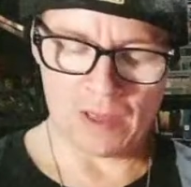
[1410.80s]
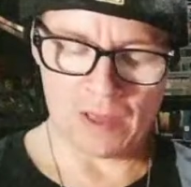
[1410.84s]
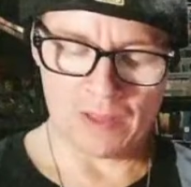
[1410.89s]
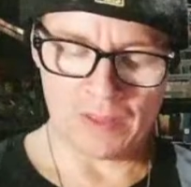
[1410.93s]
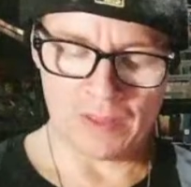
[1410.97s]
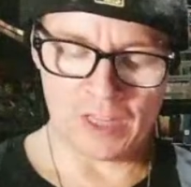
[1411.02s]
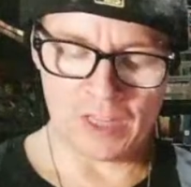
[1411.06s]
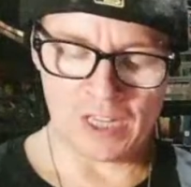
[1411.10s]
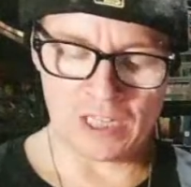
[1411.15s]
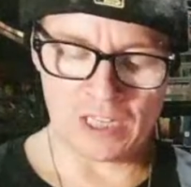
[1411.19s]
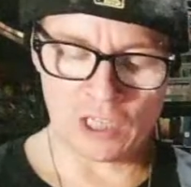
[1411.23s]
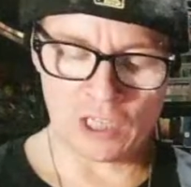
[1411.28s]

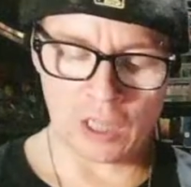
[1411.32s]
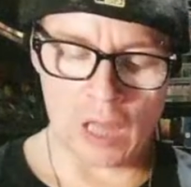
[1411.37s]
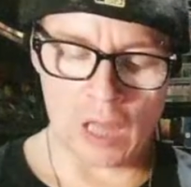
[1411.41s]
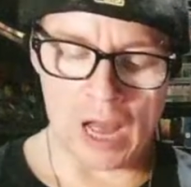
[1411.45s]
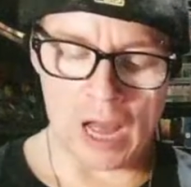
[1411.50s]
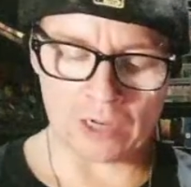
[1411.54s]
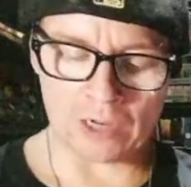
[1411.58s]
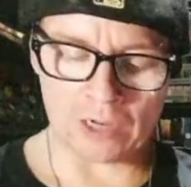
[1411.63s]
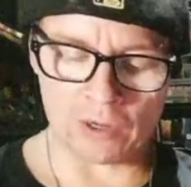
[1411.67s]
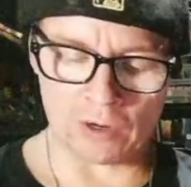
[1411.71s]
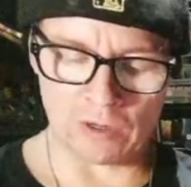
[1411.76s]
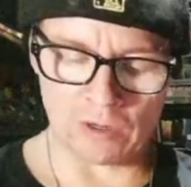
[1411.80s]
these
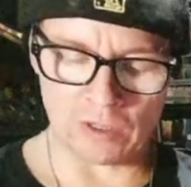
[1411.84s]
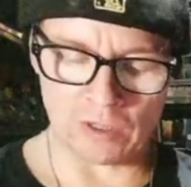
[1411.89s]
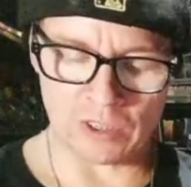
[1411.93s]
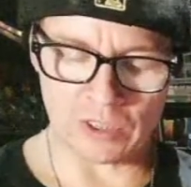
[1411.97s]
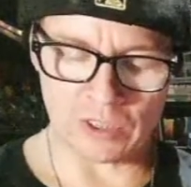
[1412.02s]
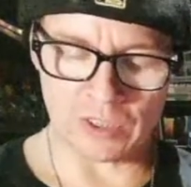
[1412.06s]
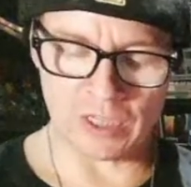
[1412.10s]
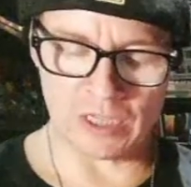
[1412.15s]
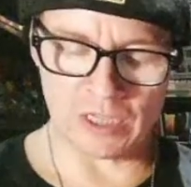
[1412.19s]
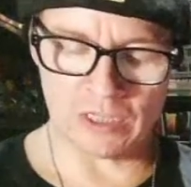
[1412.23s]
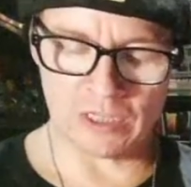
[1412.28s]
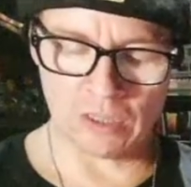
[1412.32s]

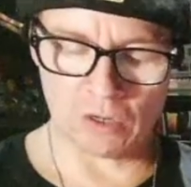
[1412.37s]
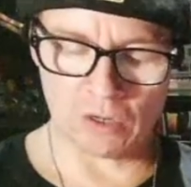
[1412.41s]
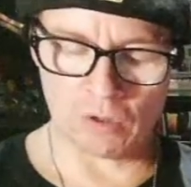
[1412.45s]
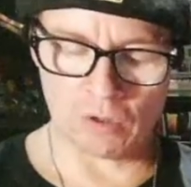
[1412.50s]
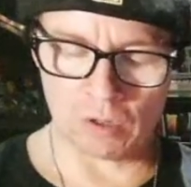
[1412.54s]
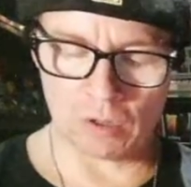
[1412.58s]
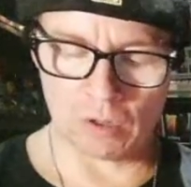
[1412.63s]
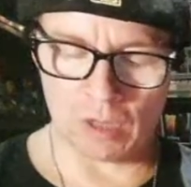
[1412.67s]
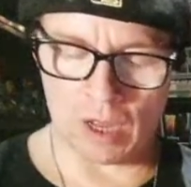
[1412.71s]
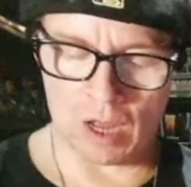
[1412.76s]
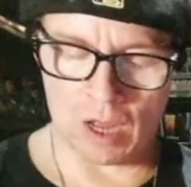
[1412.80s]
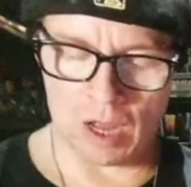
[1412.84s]
lockers, these
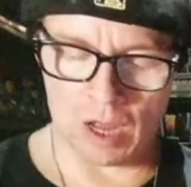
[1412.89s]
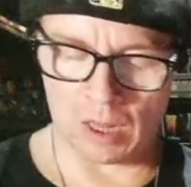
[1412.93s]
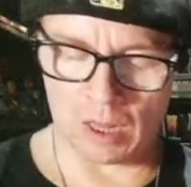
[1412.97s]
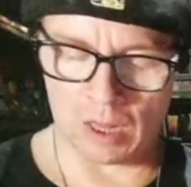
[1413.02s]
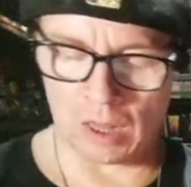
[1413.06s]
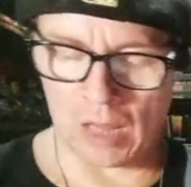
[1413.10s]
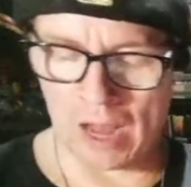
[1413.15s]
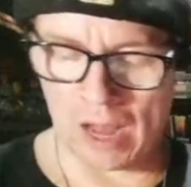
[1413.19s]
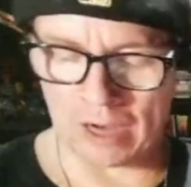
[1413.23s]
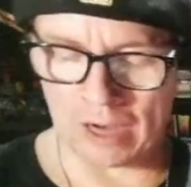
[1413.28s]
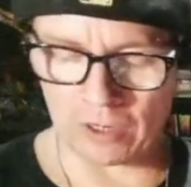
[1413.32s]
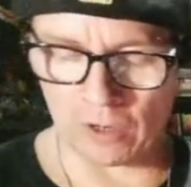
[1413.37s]
little
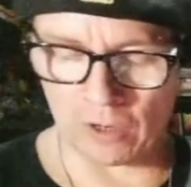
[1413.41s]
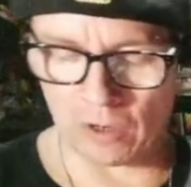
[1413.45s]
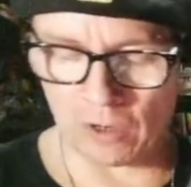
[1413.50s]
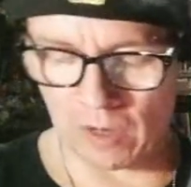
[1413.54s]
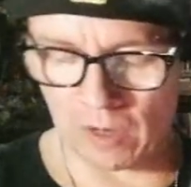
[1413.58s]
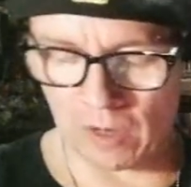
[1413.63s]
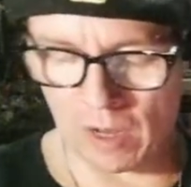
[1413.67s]
locker